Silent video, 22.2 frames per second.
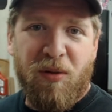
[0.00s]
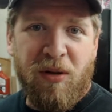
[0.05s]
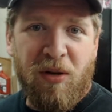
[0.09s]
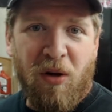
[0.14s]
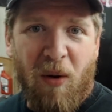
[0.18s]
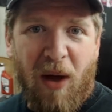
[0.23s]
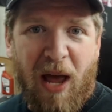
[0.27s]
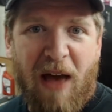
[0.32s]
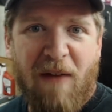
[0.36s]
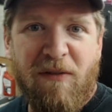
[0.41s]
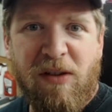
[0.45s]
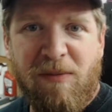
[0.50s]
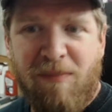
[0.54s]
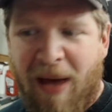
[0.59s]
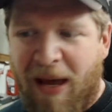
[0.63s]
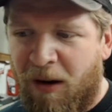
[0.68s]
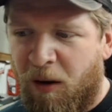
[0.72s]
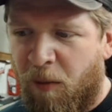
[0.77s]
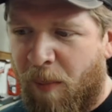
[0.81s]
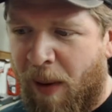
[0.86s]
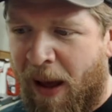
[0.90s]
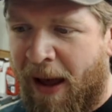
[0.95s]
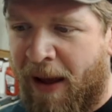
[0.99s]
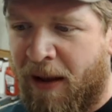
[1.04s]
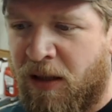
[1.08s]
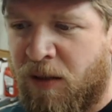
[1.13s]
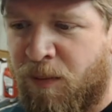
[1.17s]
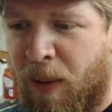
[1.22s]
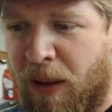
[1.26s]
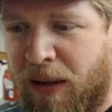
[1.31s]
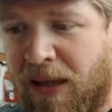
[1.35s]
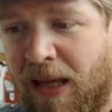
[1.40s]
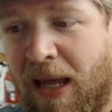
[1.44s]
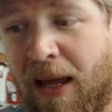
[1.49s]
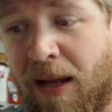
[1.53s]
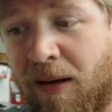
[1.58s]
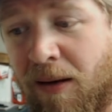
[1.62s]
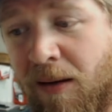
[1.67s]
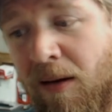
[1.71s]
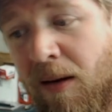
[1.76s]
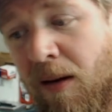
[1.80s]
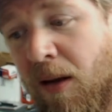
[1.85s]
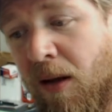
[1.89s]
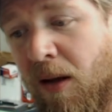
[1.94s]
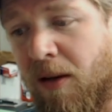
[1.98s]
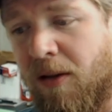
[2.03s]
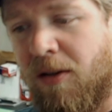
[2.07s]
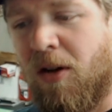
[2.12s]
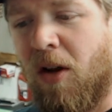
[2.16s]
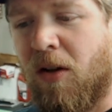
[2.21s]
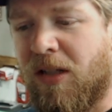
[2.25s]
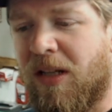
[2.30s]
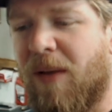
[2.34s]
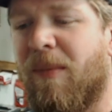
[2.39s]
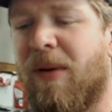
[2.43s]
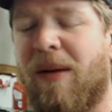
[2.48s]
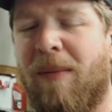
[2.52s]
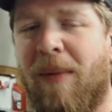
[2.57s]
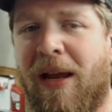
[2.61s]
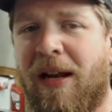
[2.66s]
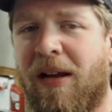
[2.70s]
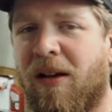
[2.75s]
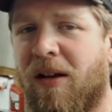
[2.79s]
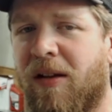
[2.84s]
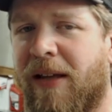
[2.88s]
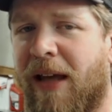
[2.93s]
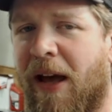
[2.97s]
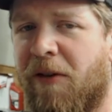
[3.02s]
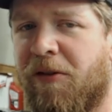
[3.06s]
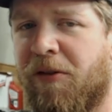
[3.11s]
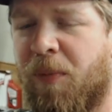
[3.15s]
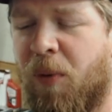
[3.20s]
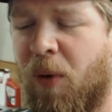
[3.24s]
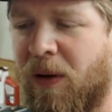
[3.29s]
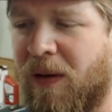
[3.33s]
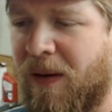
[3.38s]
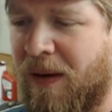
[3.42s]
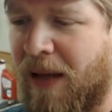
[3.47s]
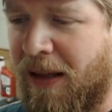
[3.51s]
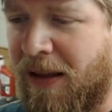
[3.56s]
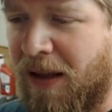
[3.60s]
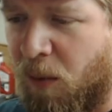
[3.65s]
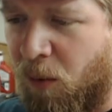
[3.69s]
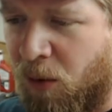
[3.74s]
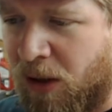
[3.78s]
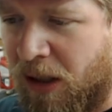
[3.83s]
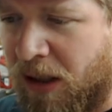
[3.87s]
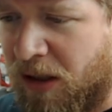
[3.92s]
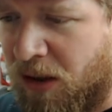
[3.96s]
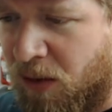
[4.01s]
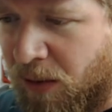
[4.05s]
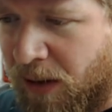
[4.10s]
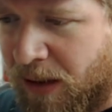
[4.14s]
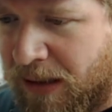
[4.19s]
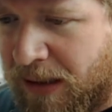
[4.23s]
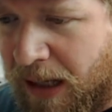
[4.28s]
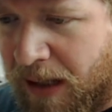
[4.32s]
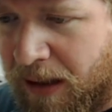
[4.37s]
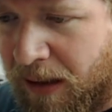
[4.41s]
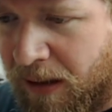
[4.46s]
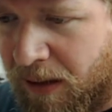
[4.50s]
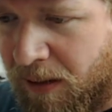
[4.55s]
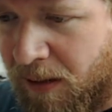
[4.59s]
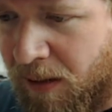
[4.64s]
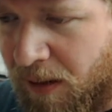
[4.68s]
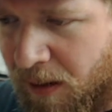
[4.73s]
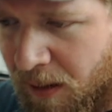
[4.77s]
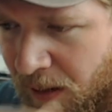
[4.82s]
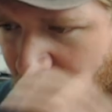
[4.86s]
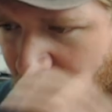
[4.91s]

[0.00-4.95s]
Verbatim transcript: you know, heavy metal bands. But then, you know, somebody made a good counterpoint to that that we'll get to in a second.